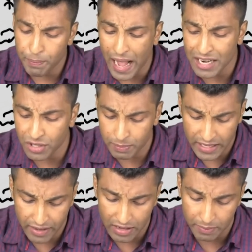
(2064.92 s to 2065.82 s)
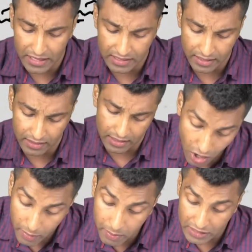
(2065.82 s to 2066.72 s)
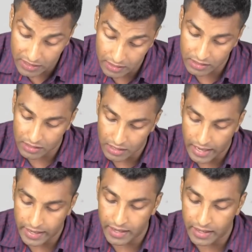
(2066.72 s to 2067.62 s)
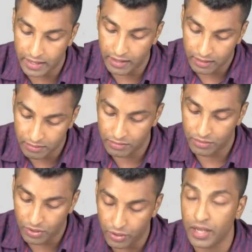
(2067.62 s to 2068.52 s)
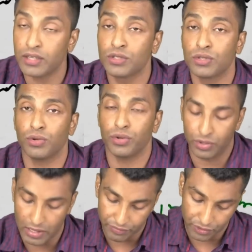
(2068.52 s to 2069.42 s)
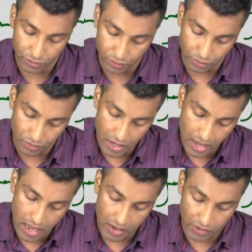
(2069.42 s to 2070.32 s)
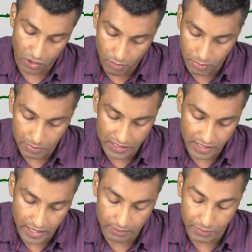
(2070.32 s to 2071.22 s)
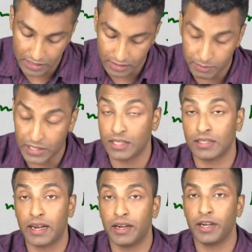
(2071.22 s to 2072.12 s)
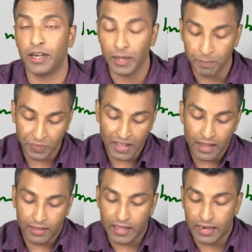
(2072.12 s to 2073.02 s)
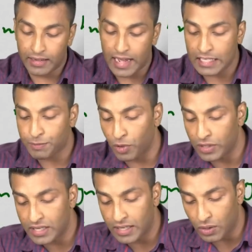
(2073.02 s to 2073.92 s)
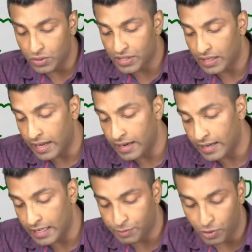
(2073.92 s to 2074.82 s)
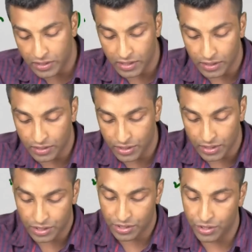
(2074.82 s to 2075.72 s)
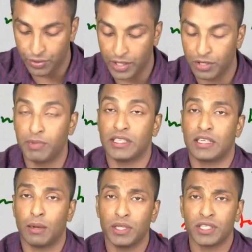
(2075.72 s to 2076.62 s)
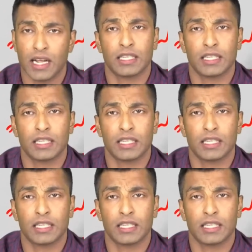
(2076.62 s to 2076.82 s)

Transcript: PAN should be developed as a common business identity. Okay, so you have to have a common business identity. Then tax policy council and a tax policy research unit to be established.